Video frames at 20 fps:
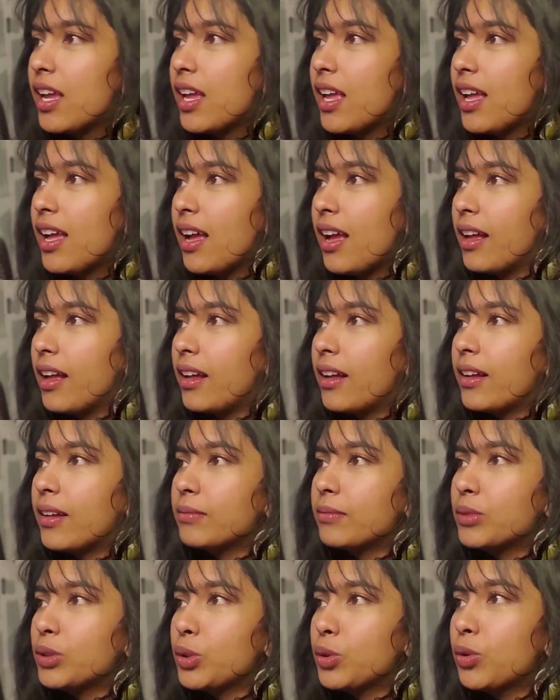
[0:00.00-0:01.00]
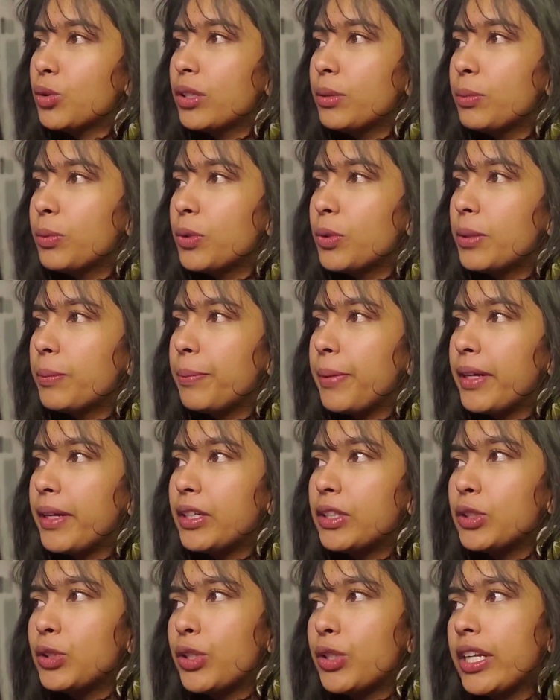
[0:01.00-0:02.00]
Storyboard
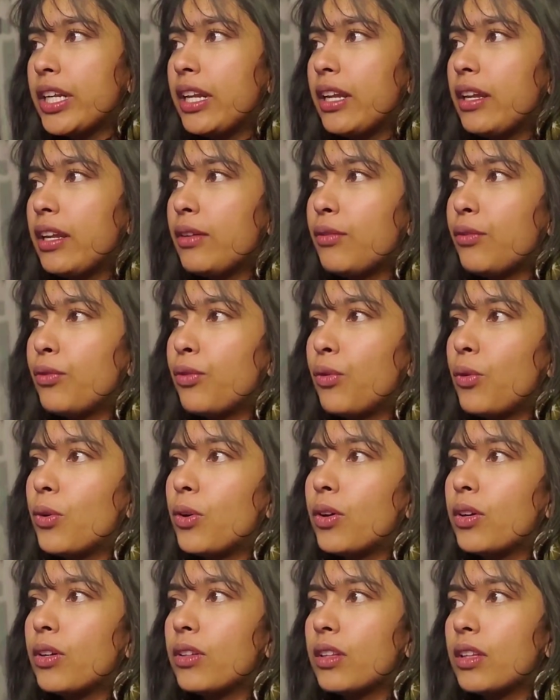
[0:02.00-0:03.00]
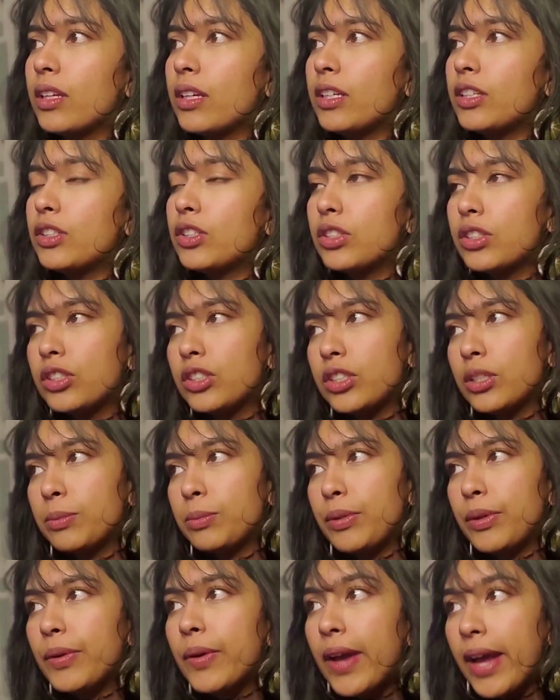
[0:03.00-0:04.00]
better training for the
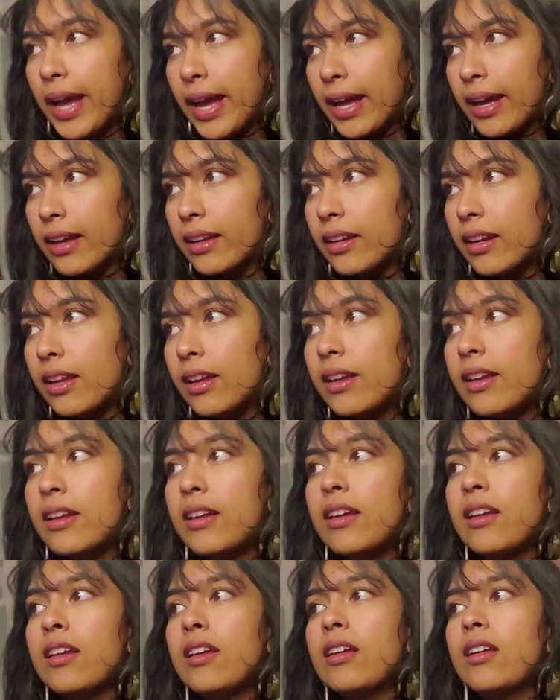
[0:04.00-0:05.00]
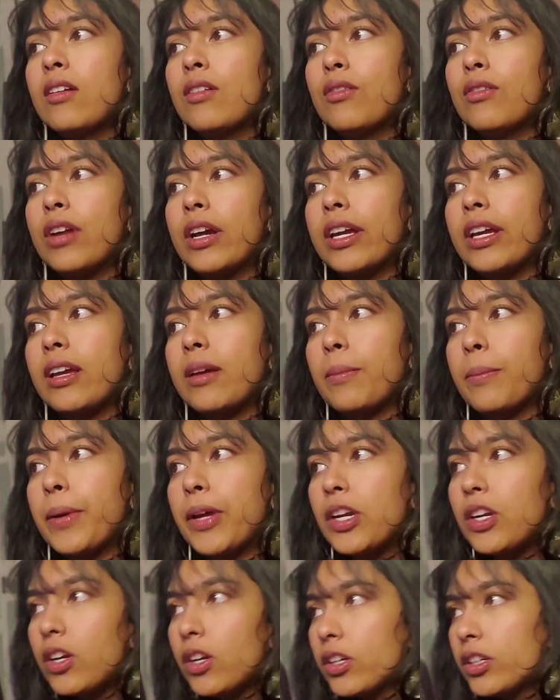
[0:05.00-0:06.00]
internship you had. Write a
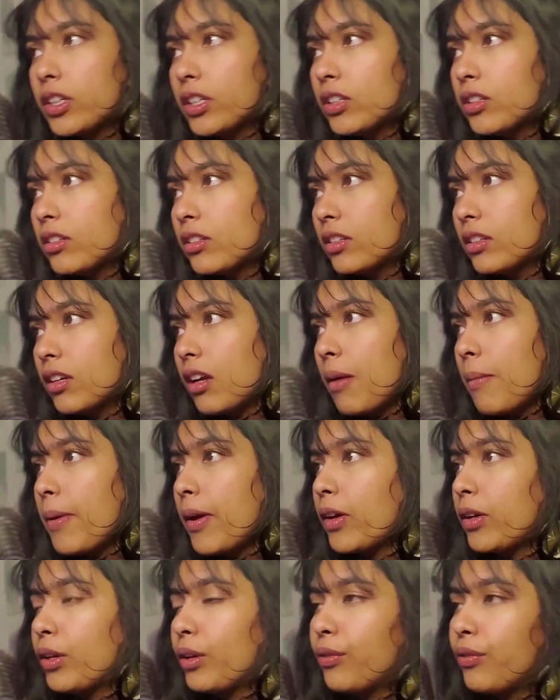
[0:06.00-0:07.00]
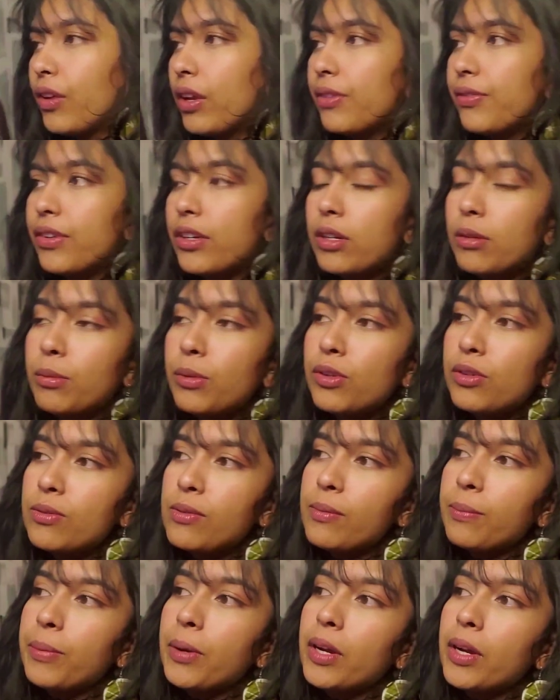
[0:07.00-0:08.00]
better article about your favorite
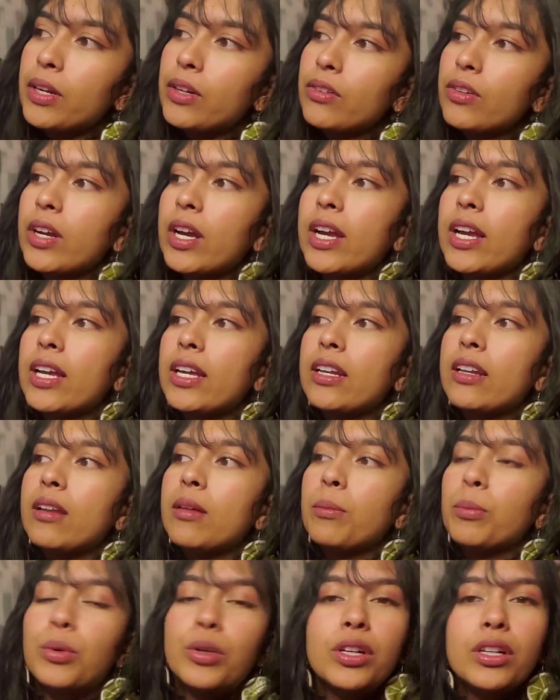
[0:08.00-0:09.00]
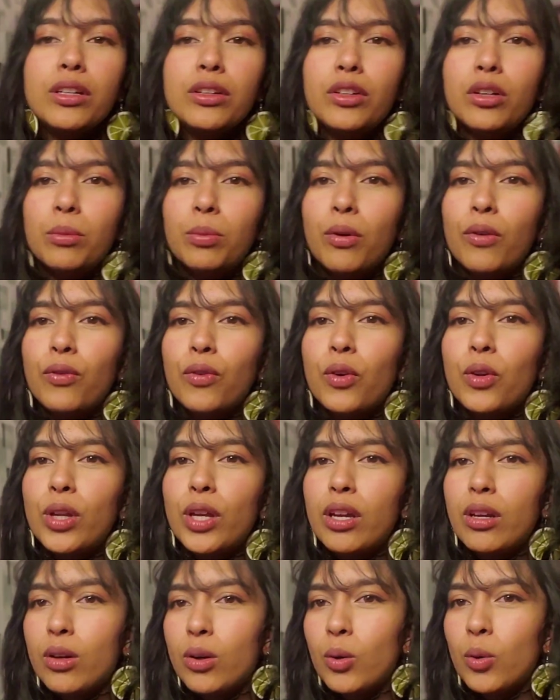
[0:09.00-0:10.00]
amusement park ride. Put it in your
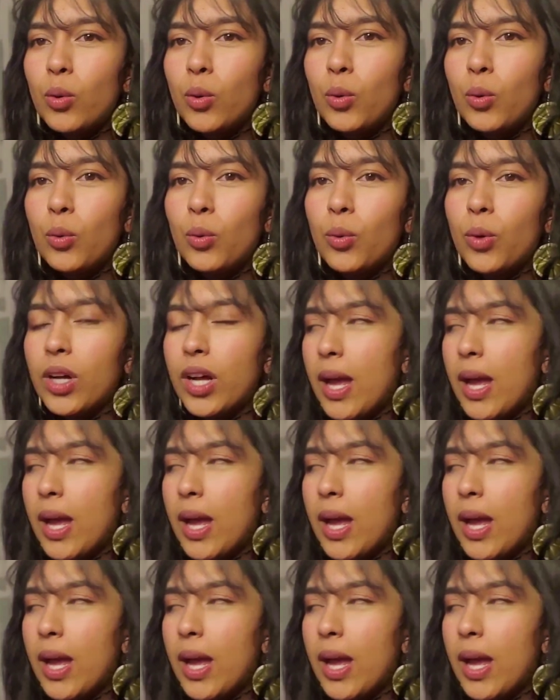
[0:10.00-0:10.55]
portfolio.